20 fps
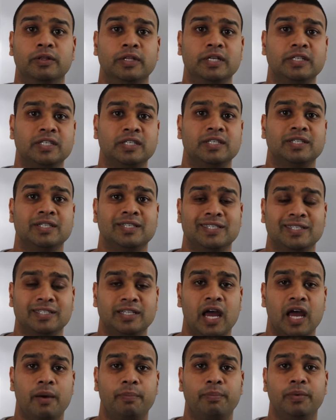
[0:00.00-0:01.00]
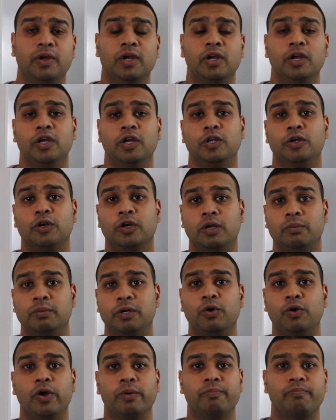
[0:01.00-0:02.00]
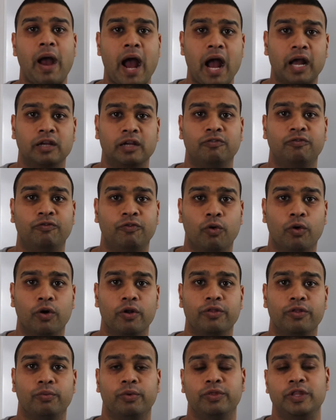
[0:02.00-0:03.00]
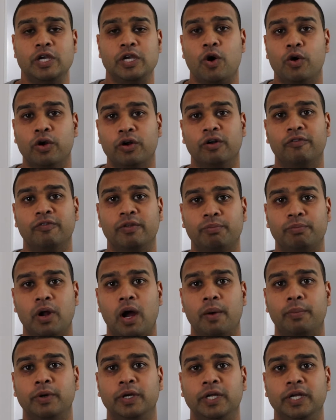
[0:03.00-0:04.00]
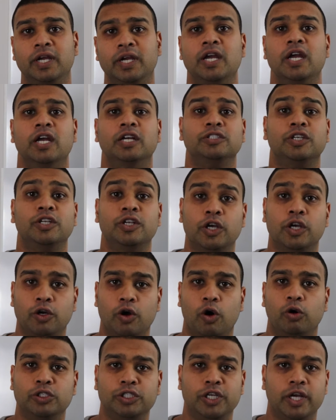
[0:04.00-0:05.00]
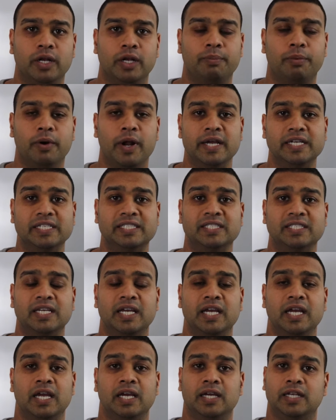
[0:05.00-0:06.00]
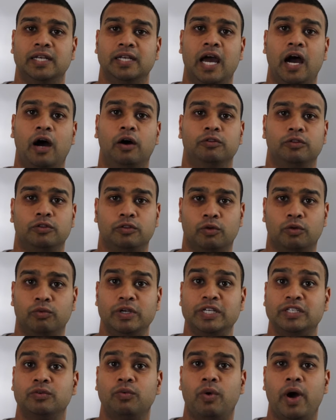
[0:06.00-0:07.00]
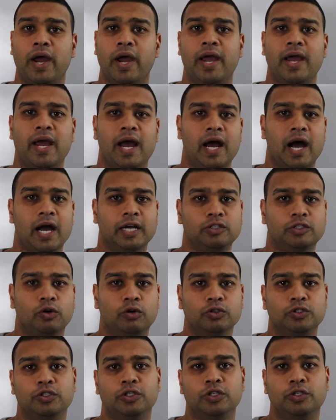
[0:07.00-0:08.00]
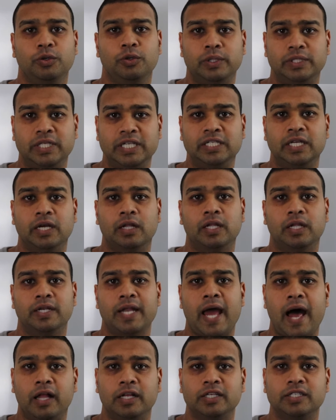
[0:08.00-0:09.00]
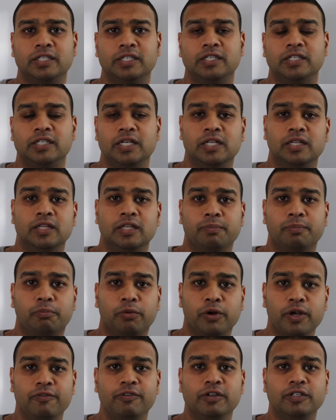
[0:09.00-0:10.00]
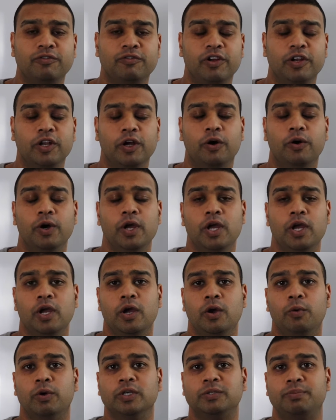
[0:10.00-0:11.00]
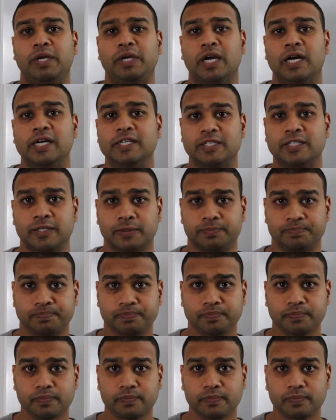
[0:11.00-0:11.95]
in this step, you're going to be going back and forth with the owner of the property to negotiate a price. Now, the reason why I told you to do a detailed analysis in the previous video was because